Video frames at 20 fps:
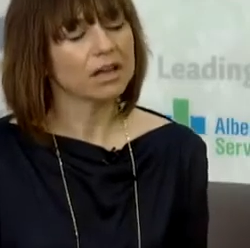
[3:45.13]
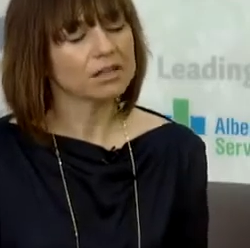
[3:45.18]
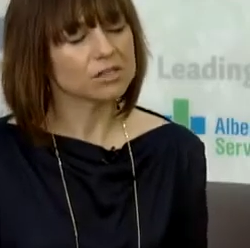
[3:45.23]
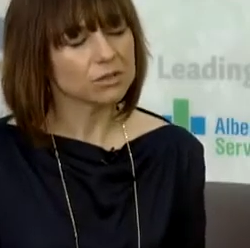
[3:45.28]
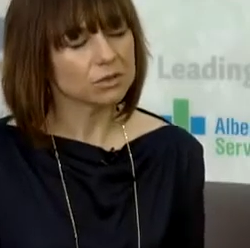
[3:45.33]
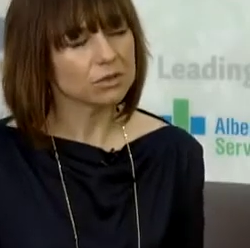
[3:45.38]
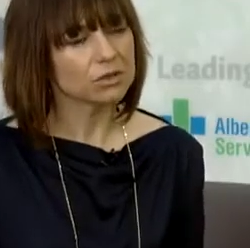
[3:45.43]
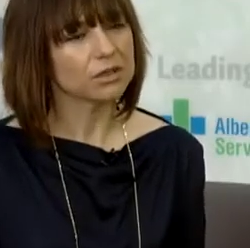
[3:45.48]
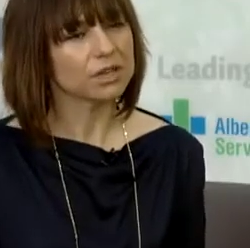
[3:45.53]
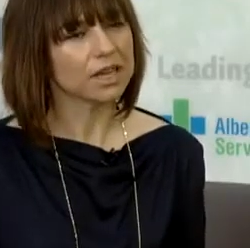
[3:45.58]

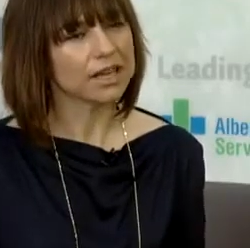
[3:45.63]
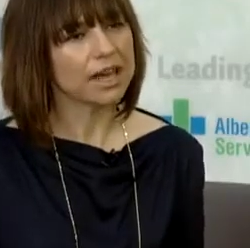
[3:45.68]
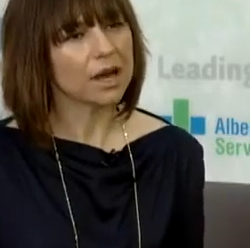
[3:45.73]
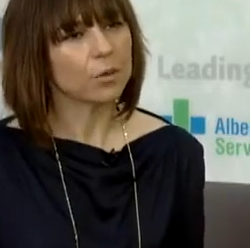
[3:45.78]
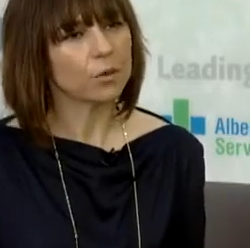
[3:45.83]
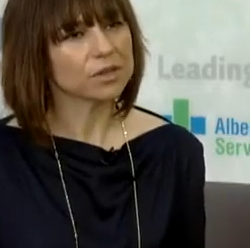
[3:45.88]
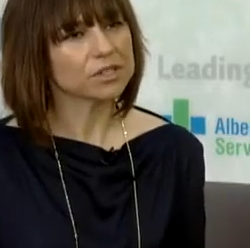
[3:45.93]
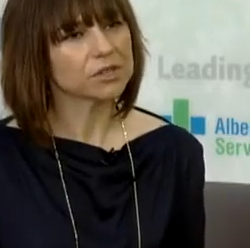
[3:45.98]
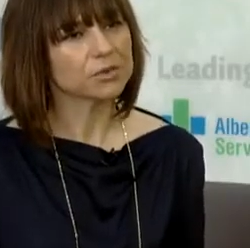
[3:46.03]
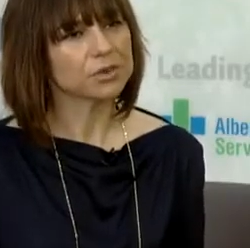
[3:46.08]
So looking
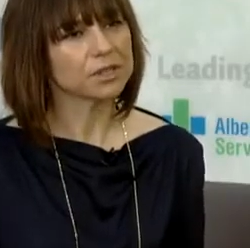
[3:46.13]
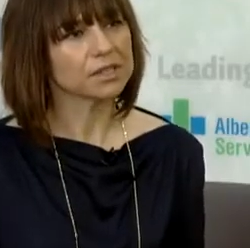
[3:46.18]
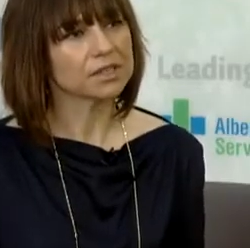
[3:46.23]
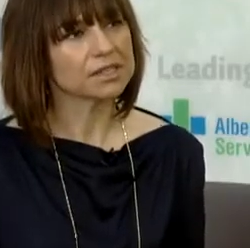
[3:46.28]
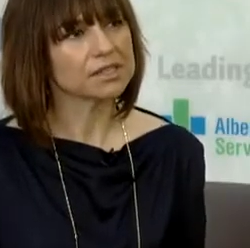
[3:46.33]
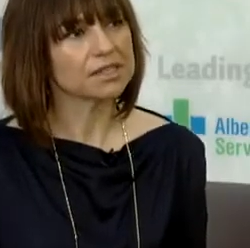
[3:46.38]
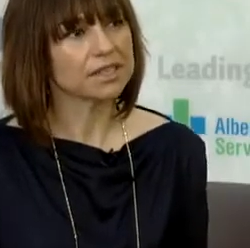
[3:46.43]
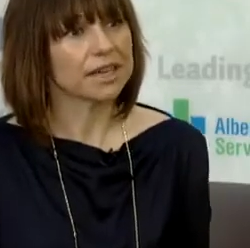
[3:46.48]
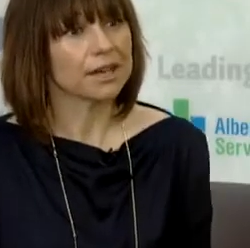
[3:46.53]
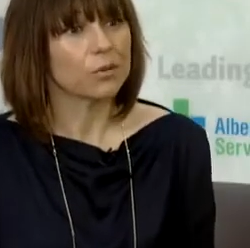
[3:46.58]
at what's
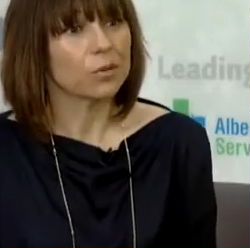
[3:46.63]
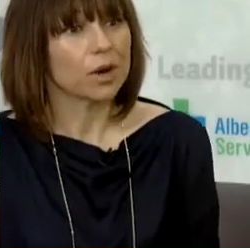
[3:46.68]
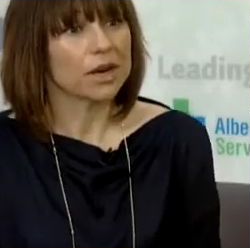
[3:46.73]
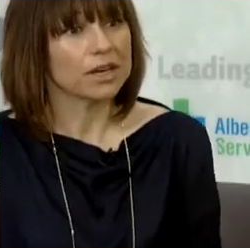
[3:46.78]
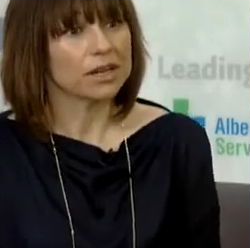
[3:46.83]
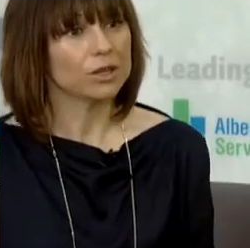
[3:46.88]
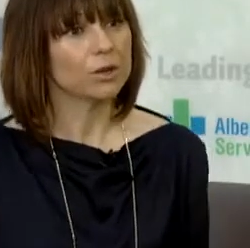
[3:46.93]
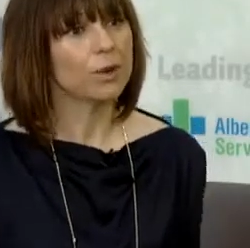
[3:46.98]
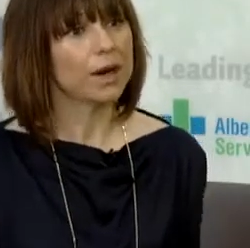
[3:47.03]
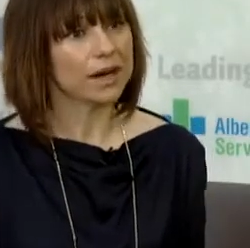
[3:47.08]
realistic and
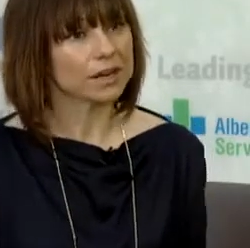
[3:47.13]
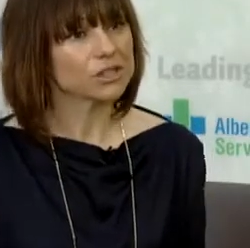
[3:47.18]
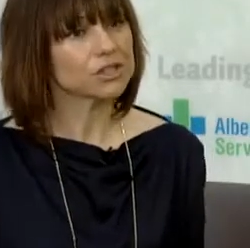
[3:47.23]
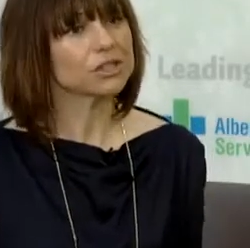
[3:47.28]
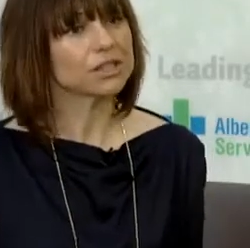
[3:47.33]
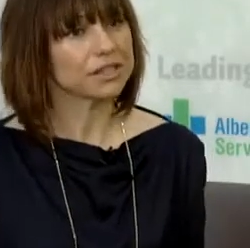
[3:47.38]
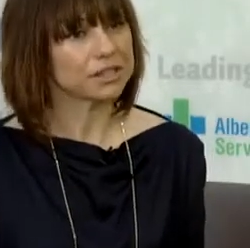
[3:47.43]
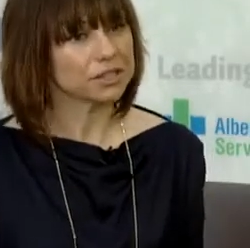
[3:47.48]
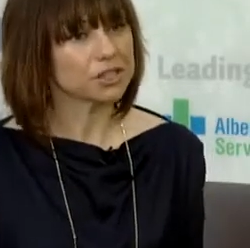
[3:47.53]
what you actually